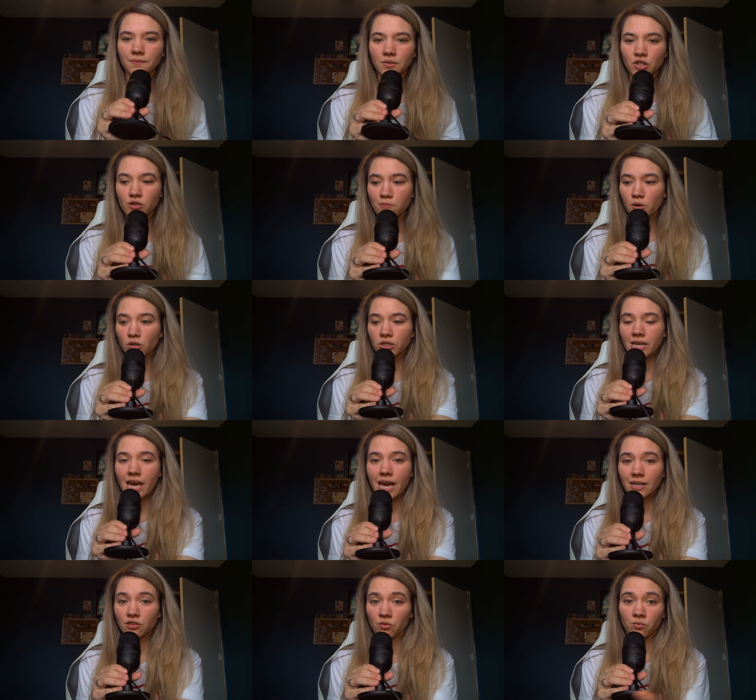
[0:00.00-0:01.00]
to
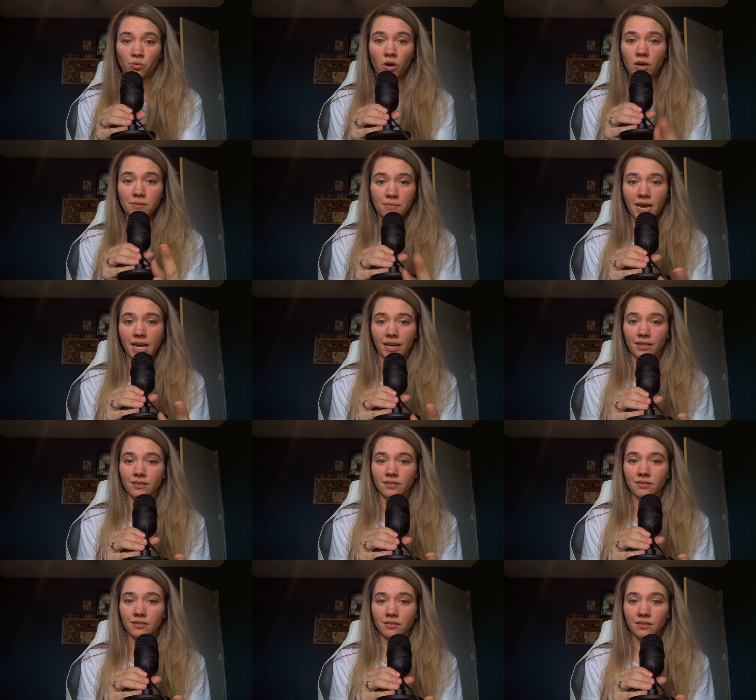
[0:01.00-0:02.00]
protect one man
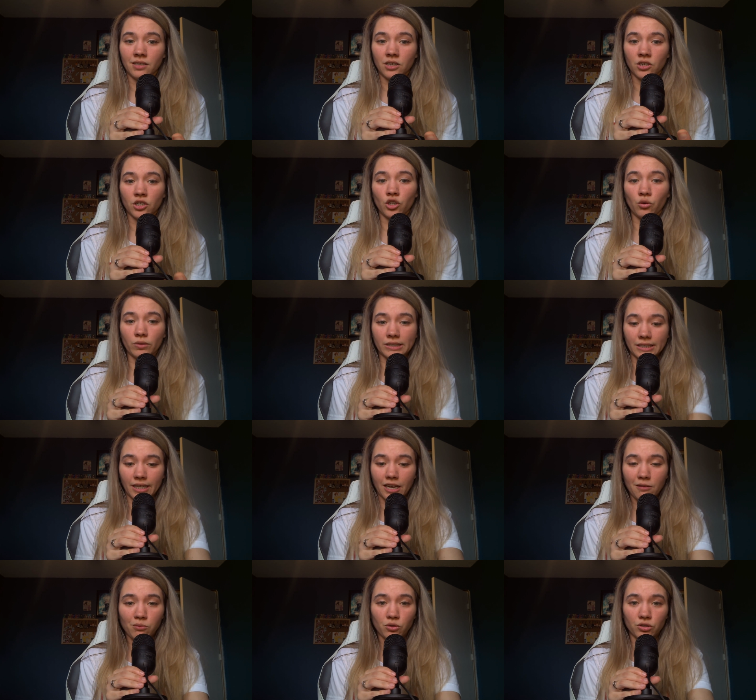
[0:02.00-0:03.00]
who is
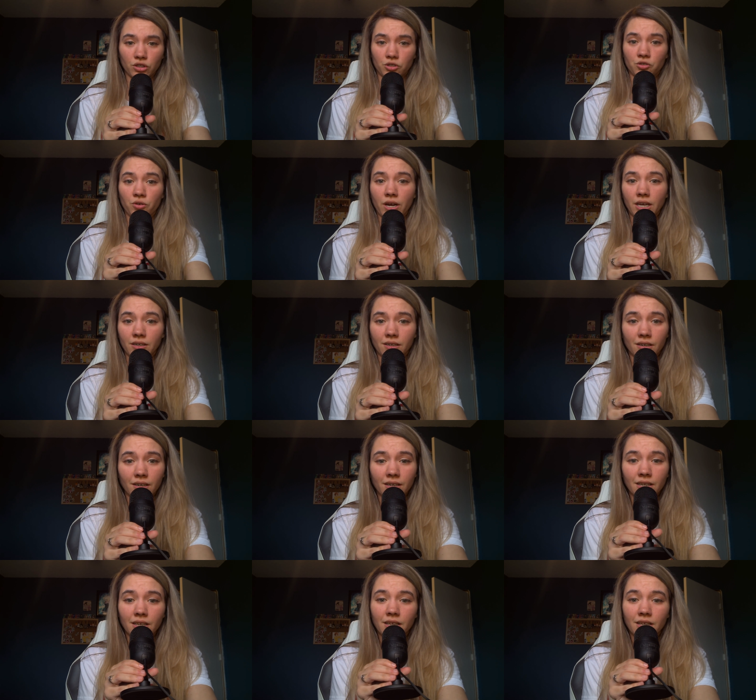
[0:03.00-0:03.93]
labeled a traitor,